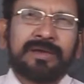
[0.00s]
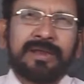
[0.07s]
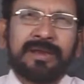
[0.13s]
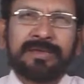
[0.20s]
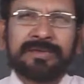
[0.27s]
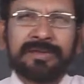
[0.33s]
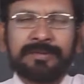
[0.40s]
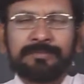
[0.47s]

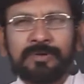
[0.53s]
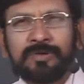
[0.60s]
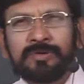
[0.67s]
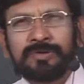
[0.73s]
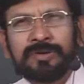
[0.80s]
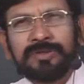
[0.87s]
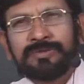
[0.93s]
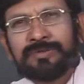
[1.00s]
clear about
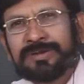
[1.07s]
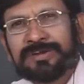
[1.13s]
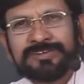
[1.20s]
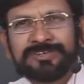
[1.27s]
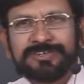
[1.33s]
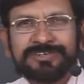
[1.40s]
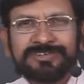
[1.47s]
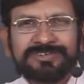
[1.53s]
your
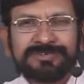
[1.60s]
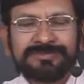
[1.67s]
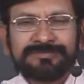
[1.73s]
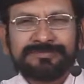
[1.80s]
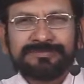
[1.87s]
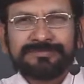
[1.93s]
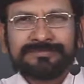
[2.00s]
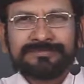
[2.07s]
destination.
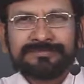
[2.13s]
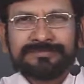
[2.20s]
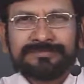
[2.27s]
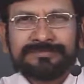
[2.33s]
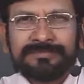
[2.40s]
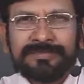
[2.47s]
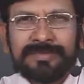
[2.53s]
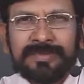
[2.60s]

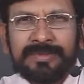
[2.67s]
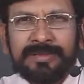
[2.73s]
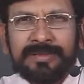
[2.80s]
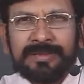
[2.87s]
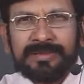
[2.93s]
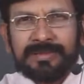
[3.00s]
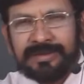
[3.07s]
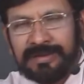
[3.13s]

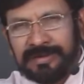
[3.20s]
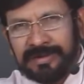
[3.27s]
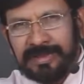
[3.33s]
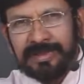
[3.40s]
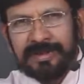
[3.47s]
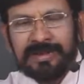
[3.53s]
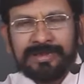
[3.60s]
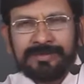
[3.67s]
In
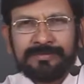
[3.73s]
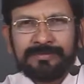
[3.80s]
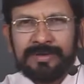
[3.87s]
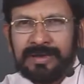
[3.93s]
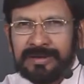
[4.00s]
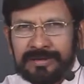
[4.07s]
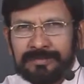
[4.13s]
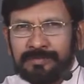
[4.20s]
real life
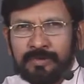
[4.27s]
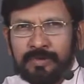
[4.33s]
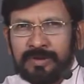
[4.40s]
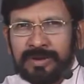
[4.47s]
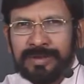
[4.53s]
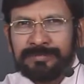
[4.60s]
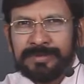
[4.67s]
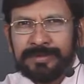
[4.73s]
or in
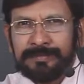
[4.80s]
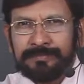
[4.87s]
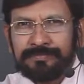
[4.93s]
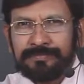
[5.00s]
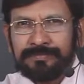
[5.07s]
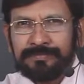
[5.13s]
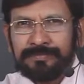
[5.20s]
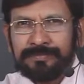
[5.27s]
programming,
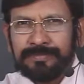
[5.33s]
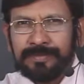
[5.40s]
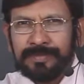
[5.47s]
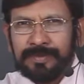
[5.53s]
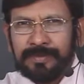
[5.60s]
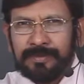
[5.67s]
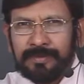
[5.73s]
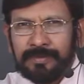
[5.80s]

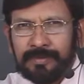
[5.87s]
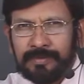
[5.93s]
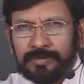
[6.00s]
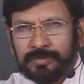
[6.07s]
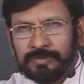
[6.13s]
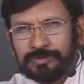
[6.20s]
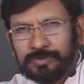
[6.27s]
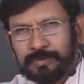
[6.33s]

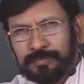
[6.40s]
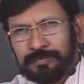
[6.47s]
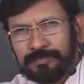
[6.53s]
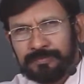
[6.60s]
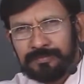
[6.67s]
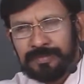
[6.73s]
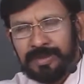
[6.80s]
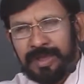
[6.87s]
you should
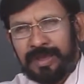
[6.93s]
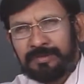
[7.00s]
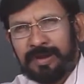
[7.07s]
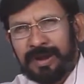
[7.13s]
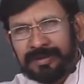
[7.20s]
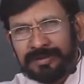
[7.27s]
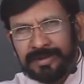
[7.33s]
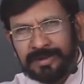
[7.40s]
have
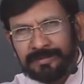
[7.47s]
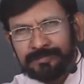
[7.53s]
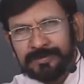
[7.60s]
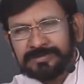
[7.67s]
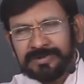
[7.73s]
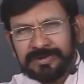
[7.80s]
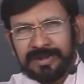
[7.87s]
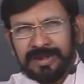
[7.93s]

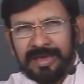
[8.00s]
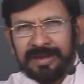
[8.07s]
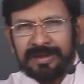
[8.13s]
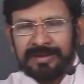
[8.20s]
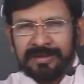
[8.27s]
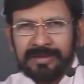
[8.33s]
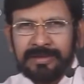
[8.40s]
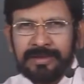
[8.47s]
100%
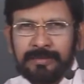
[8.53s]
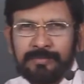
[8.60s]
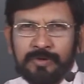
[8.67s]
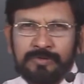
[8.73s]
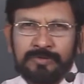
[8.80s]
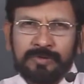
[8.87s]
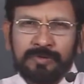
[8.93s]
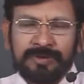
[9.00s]
clarity
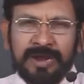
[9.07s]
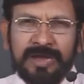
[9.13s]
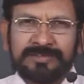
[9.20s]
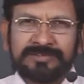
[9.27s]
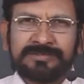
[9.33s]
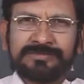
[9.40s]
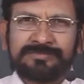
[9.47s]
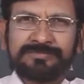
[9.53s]
about your
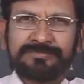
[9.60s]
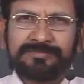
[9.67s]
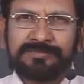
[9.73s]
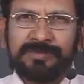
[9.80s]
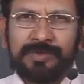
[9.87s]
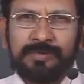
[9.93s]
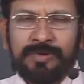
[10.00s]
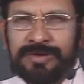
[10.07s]
task,
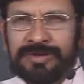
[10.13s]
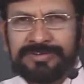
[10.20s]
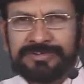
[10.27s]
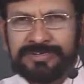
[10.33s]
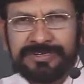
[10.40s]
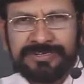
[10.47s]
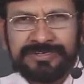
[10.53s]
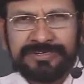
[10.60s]
your
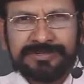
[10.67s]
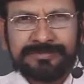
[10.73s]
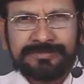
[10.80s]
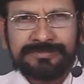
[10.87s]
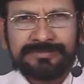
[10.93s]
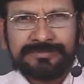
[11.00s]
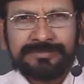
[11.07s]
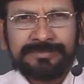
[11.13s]
destination.
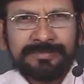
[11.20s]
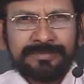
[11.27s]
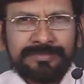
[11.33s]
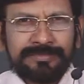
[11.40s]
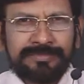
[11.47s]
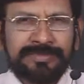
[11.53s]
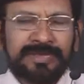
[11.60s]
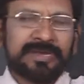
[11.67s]

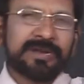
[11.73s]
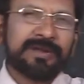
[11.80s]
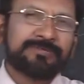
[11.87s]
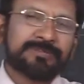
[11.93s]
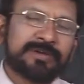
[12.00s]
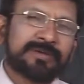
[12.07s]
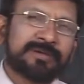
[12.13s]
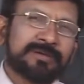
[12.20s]

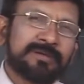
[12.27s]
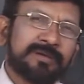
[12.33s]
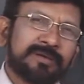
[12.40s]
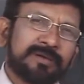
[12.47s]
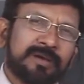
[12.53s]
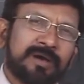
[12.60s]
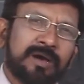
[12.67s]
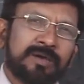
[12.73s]
Thereafter,
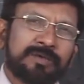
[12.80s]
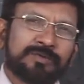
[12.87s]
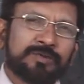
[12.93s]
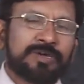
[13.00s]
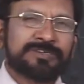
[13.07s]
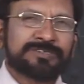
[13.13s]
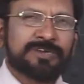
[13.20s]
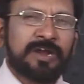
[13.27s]
you
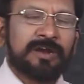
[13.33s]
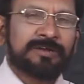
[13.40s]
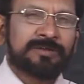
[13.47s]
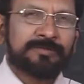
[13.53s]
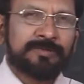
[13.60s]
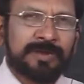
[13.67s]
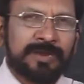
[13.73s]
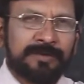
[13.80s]
can start
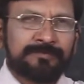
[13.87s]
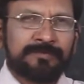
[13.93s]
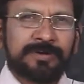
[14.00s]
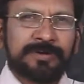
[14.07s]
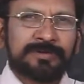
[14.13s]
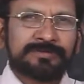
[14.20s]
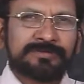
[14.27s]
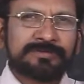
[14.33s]
your
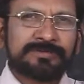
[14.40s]
efforts